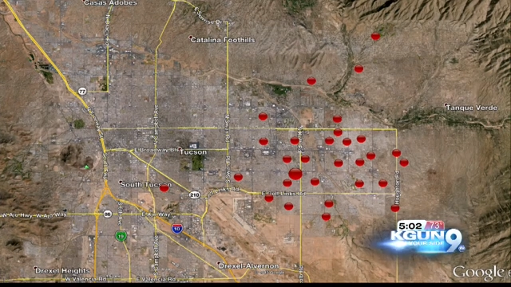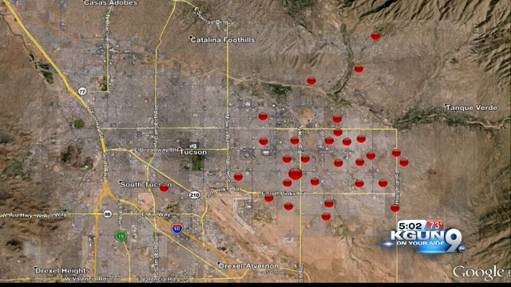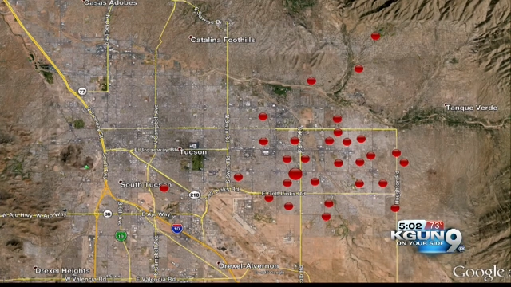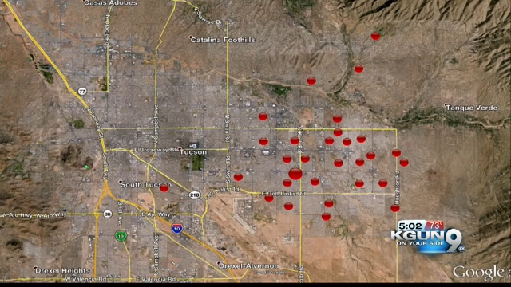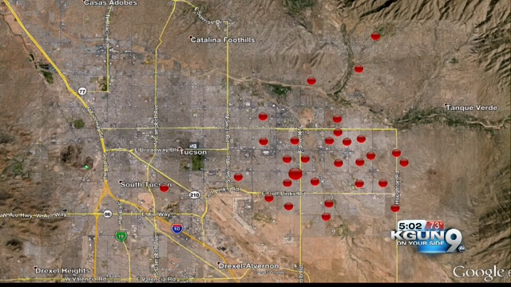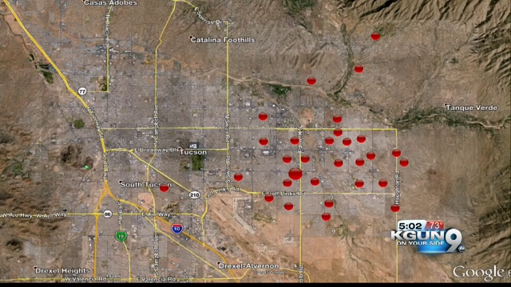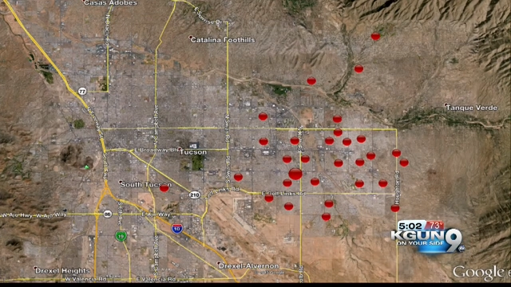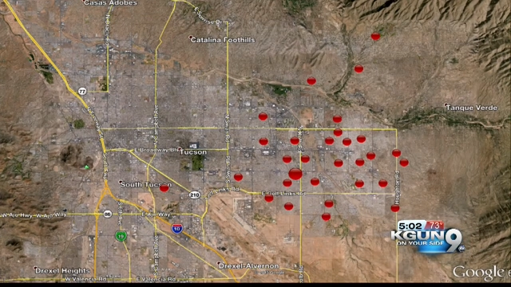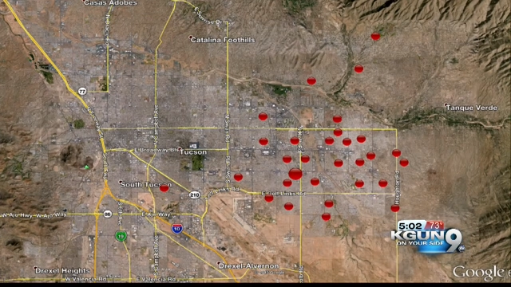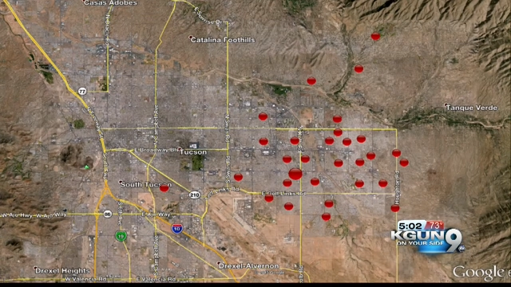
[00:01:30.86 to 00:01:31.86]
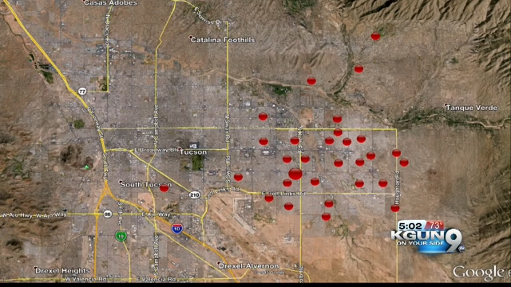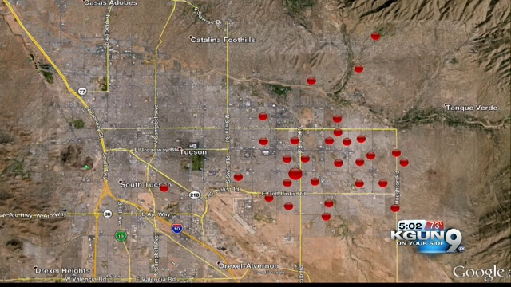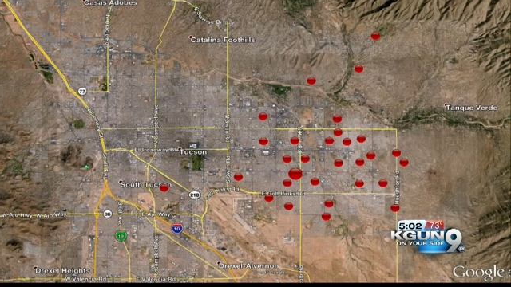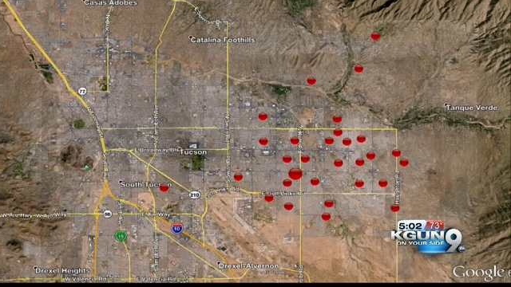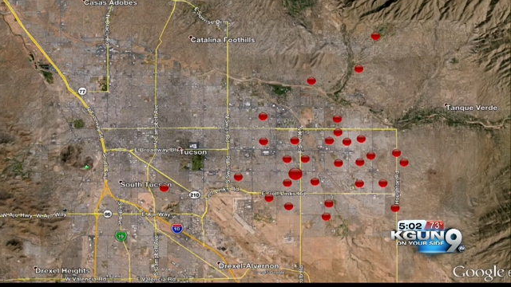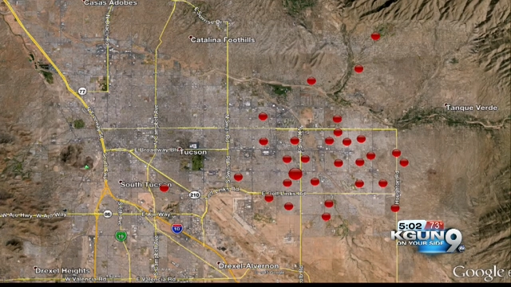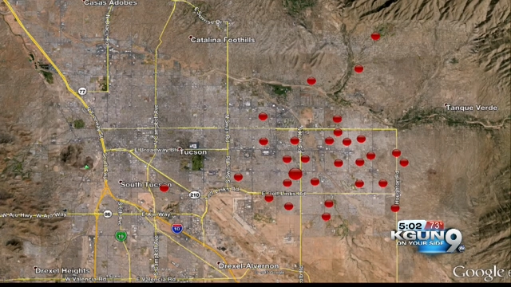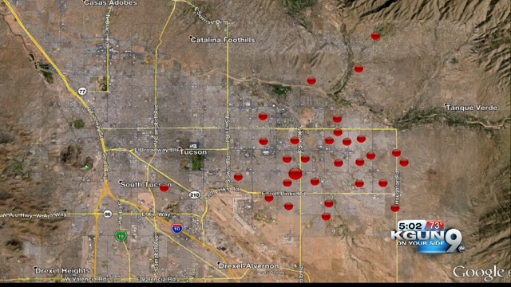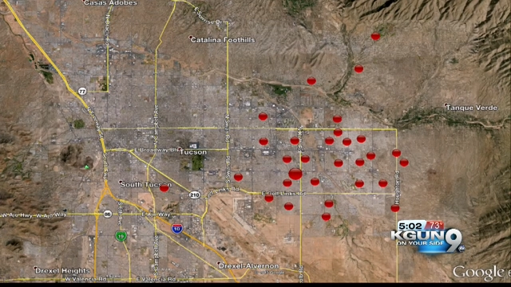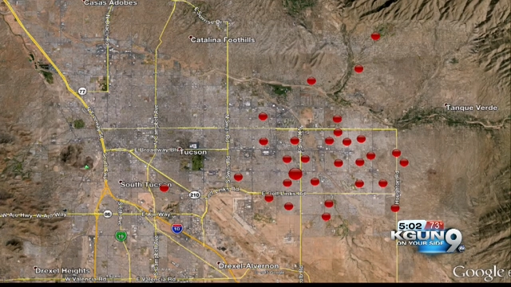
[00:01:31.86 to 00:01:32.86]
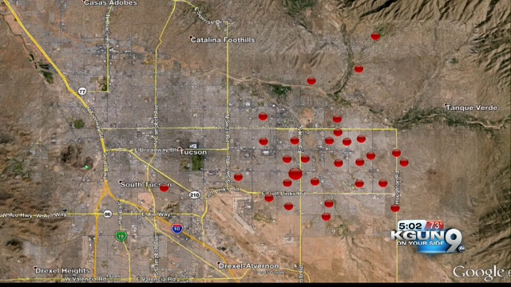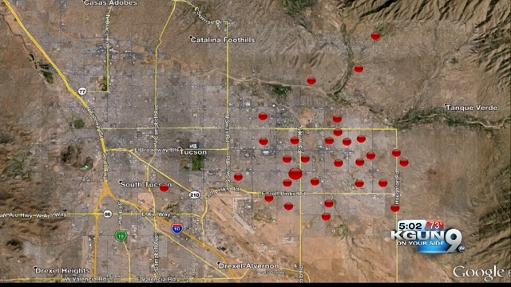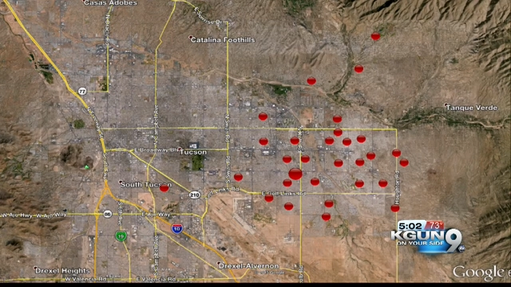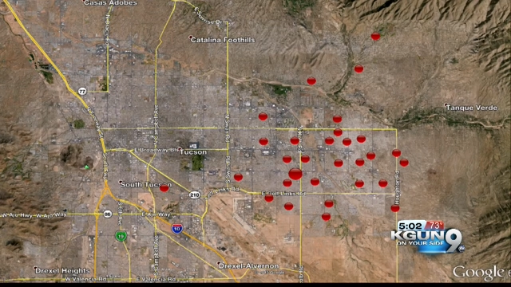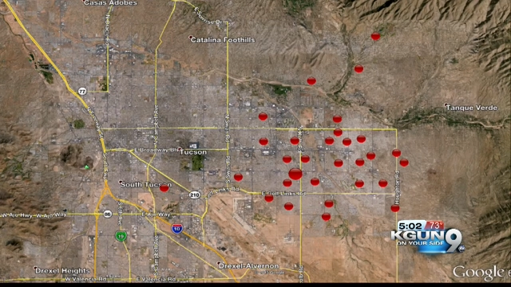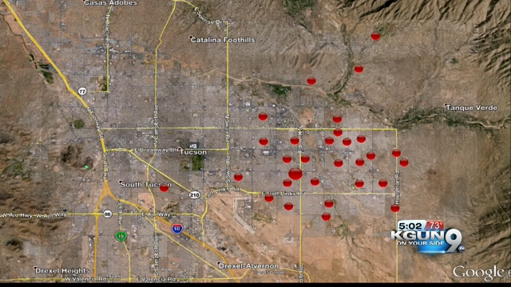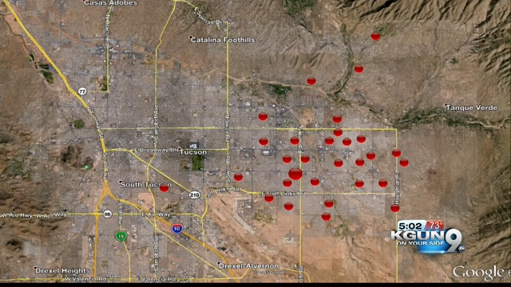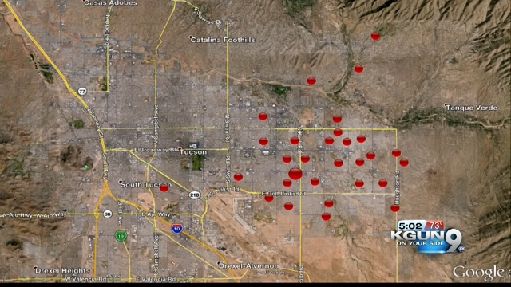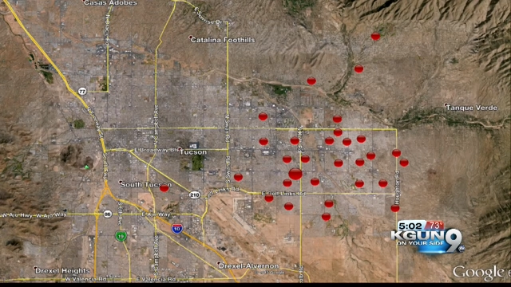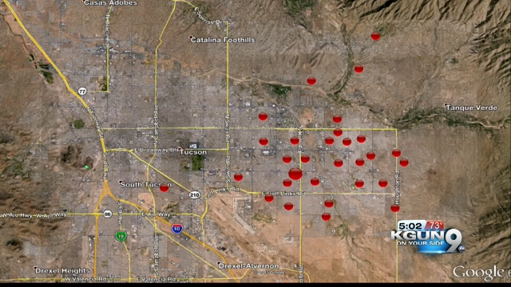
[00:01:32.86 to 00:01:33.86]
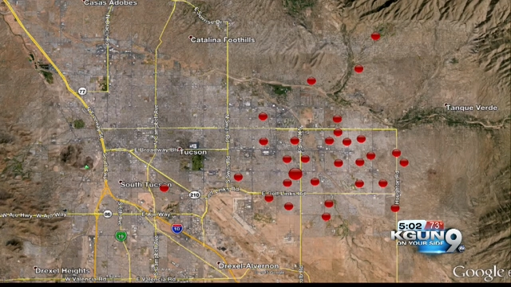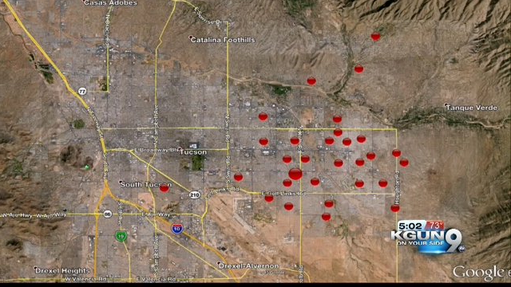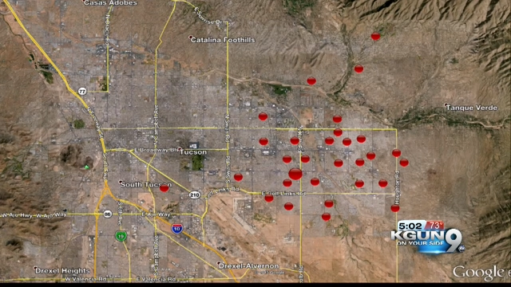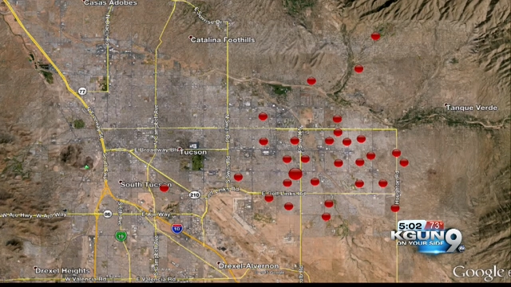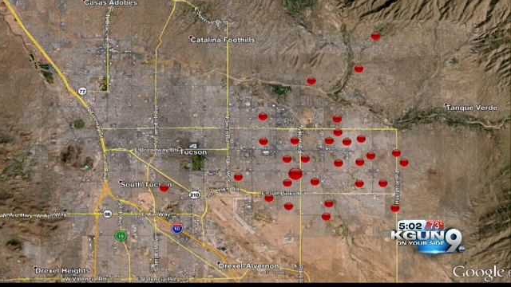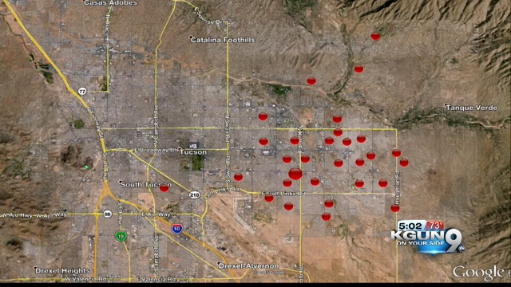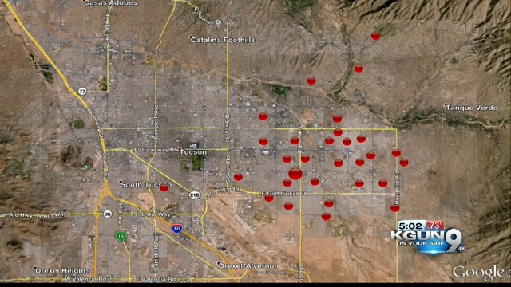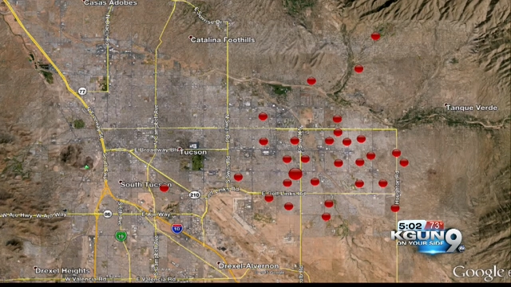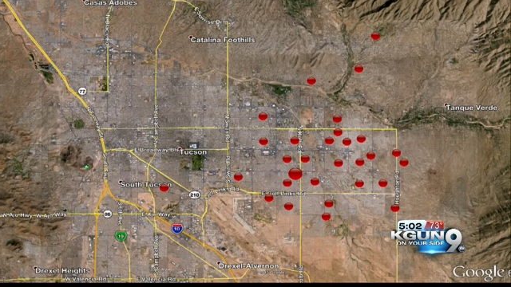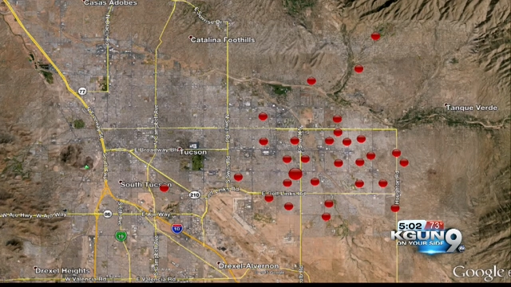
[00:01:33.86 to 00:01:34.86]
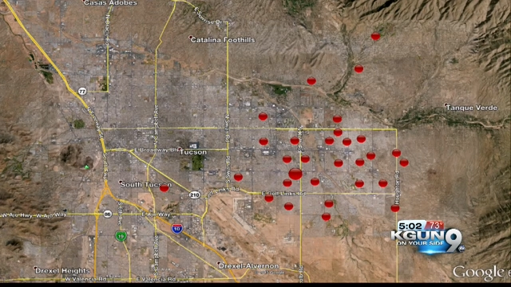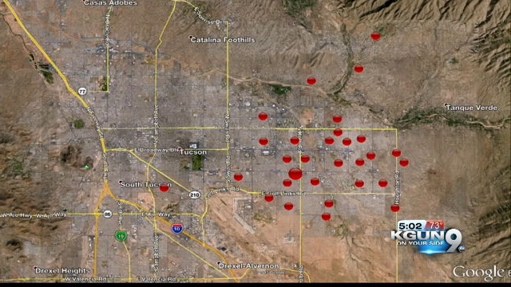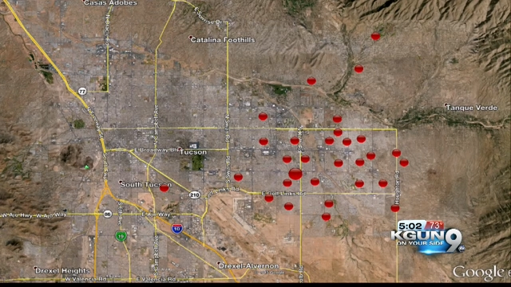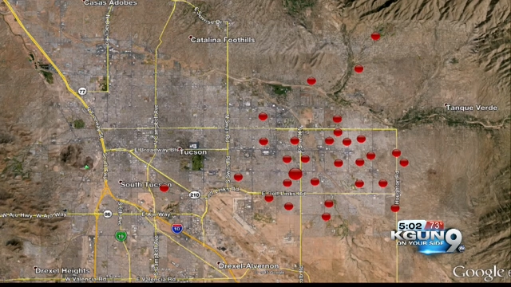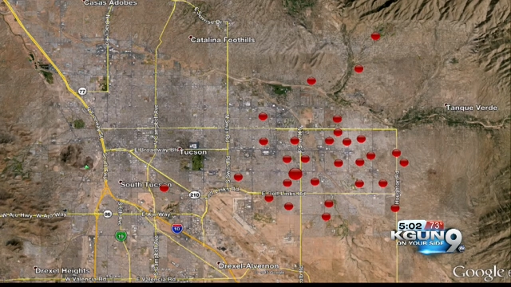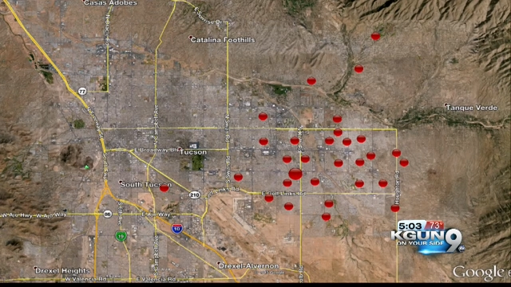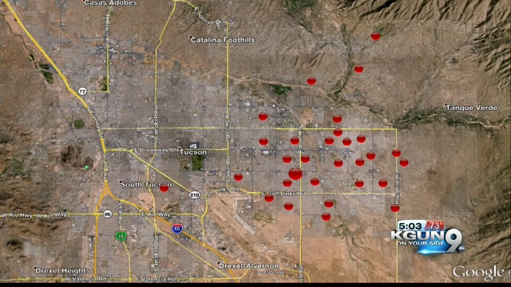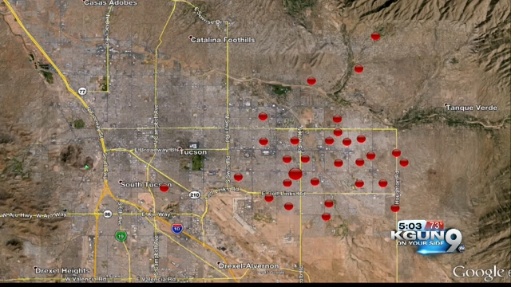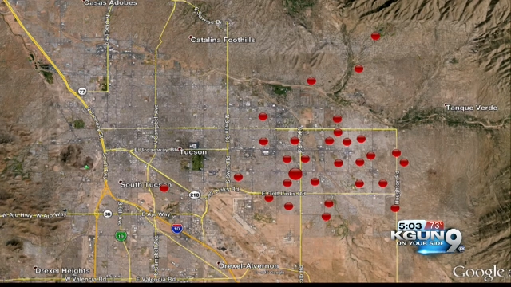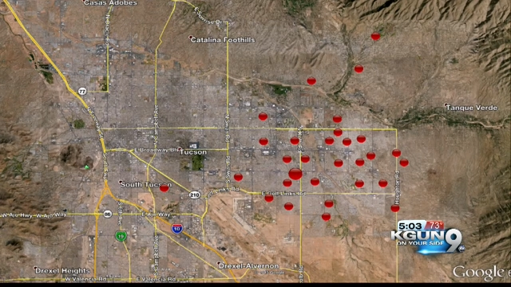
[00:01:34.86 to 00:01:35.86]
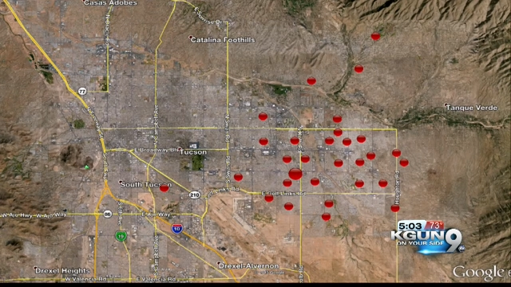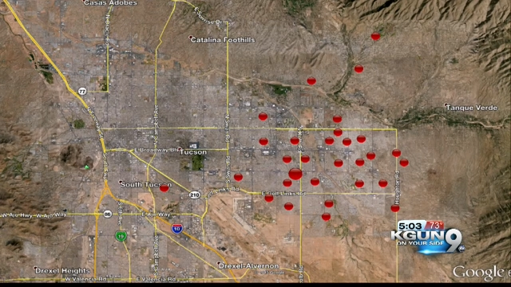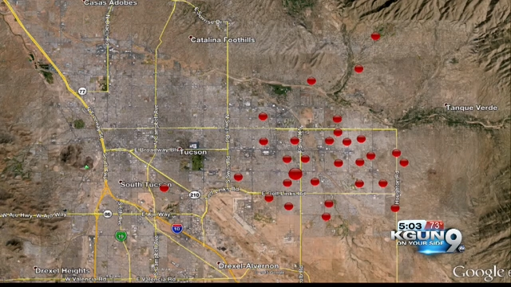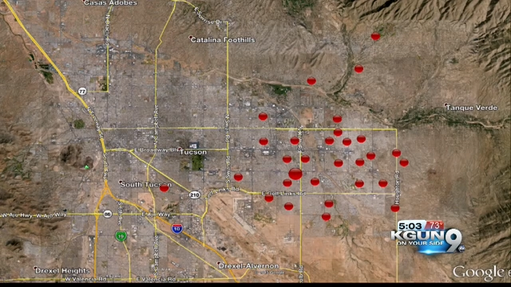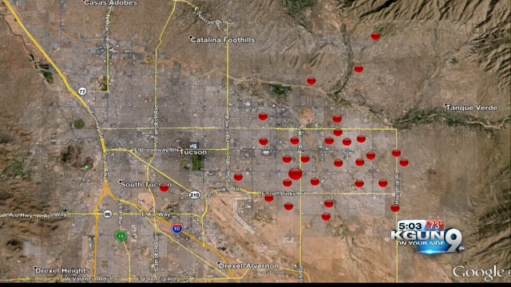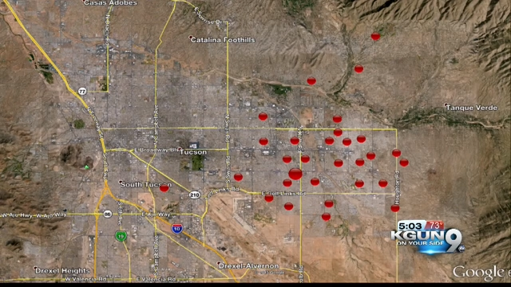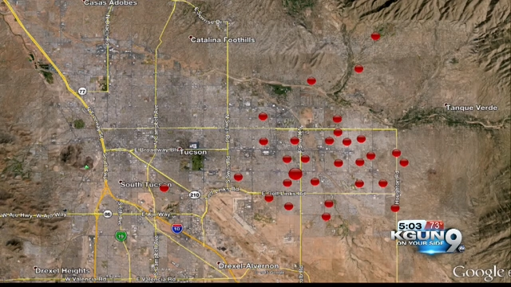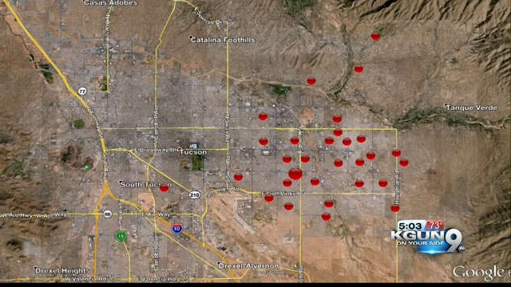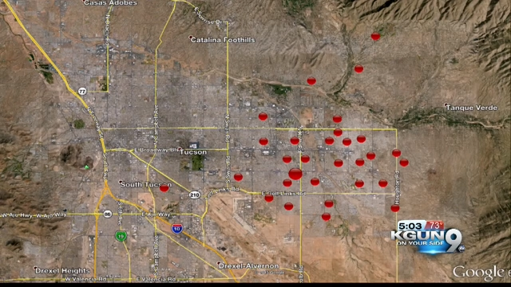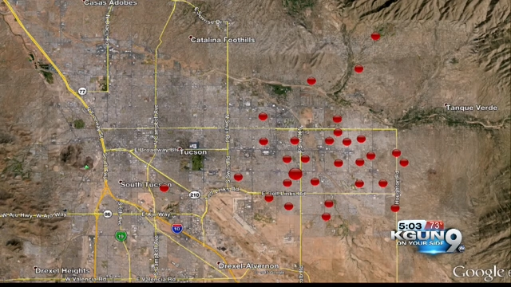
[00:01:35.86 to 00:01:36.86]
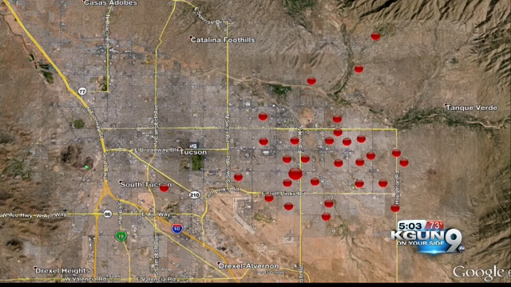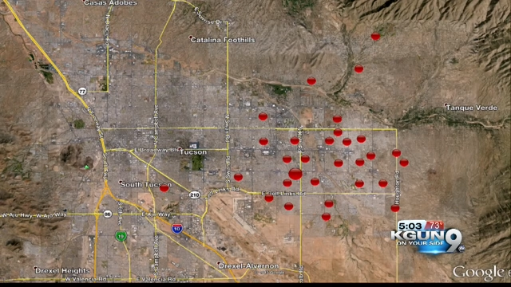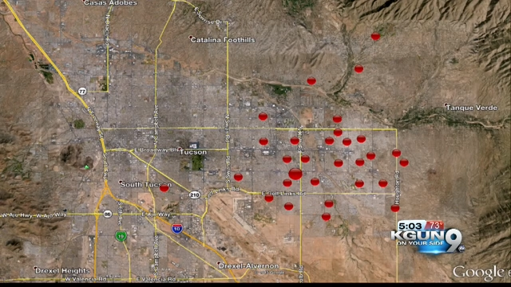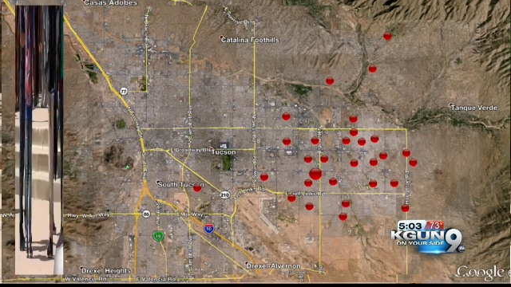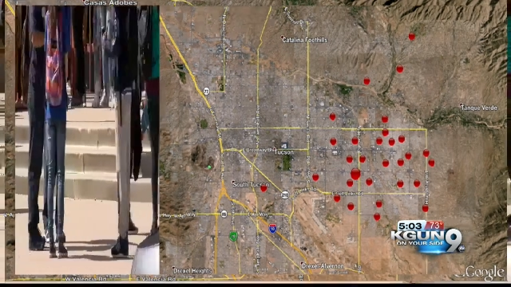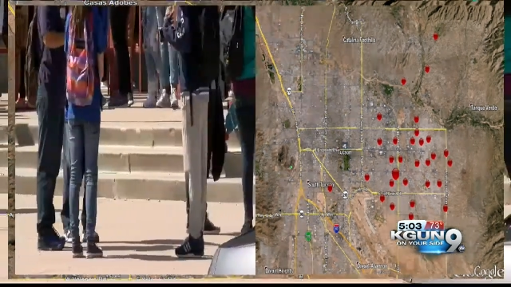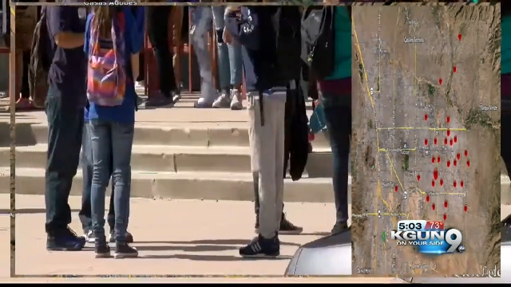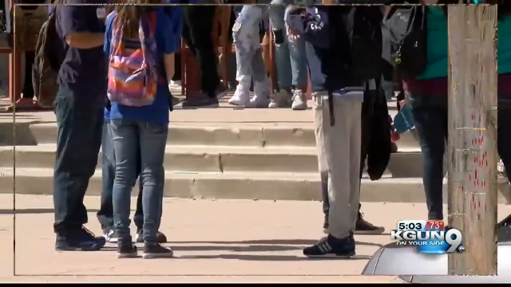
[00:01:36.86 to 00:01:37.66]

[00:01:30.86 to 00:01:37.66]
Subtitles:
Nobody's mouth can be seen.